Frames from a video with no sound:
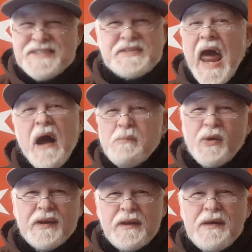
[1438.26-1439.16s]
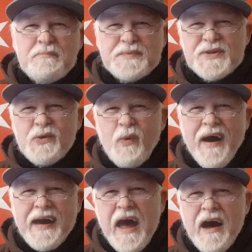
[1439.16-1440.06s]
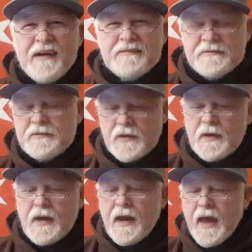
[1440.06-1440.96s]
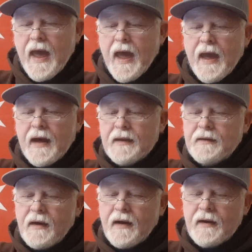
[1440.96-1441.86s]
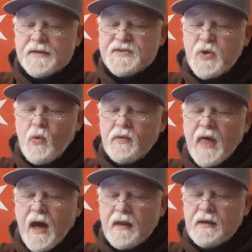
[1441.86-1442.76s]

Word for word: stammering lips do I have? And uh, so that